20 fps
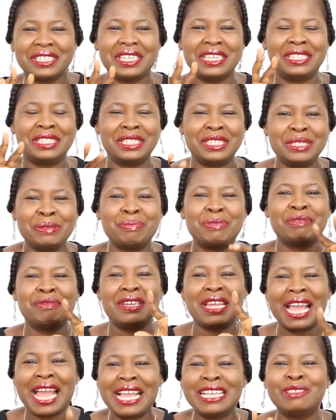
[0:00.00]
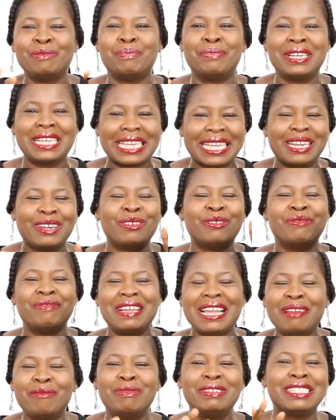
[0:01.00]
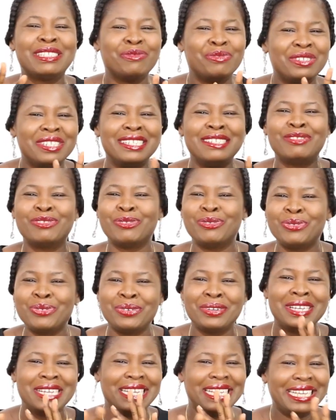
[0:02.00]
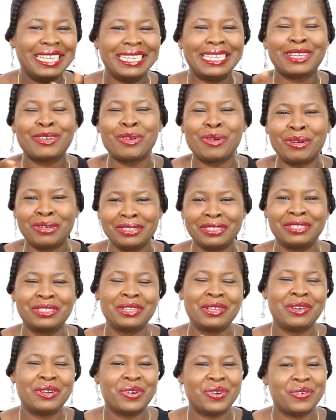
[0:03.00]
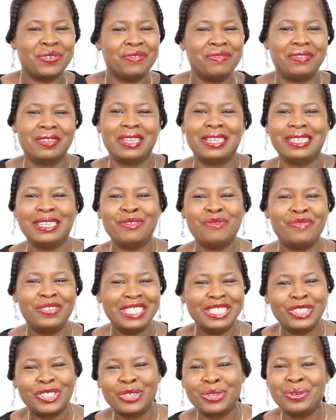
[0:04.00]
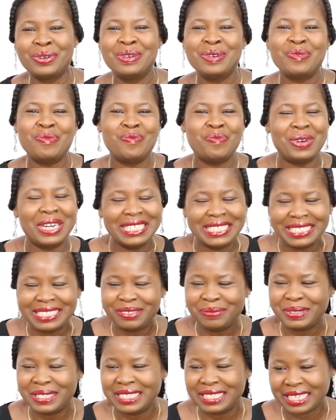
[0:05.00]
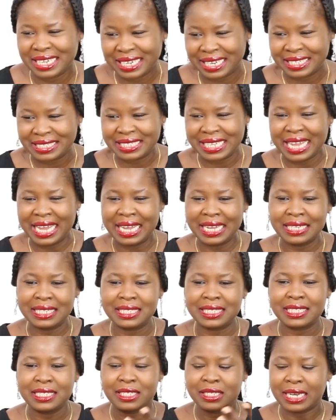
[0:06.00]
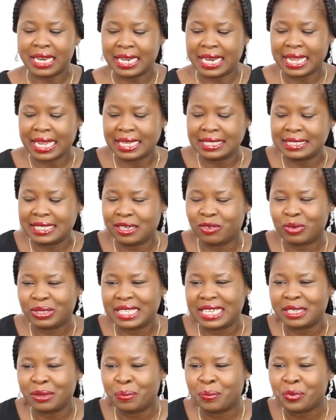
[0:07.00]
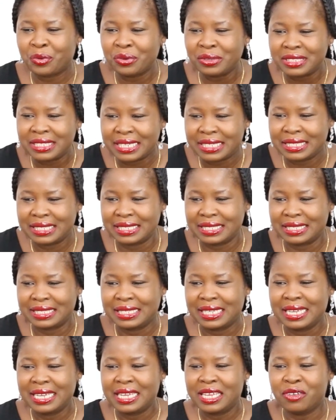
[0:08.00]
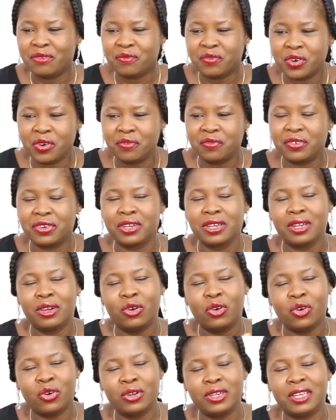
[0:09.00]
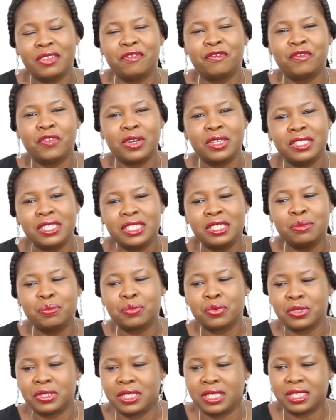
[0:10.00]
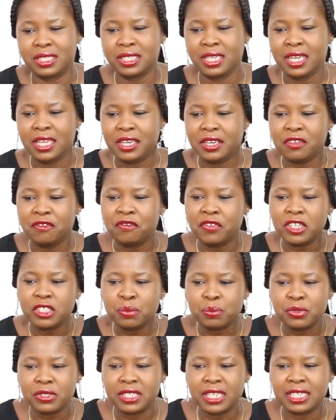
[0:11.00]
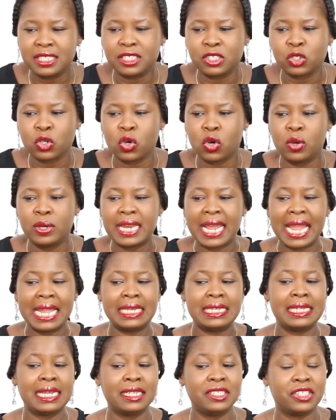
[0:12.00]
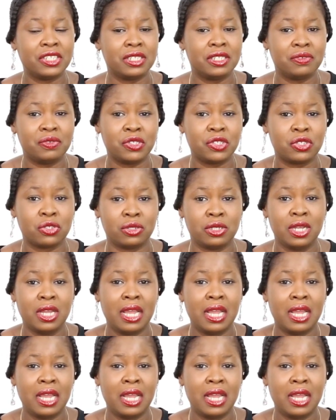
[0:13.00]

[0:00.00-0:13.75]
a tip of the iceberg of everything we need to know in the course of the venture management class. And like I said, what are the processes involved, or the funding process. The first process is called idea generation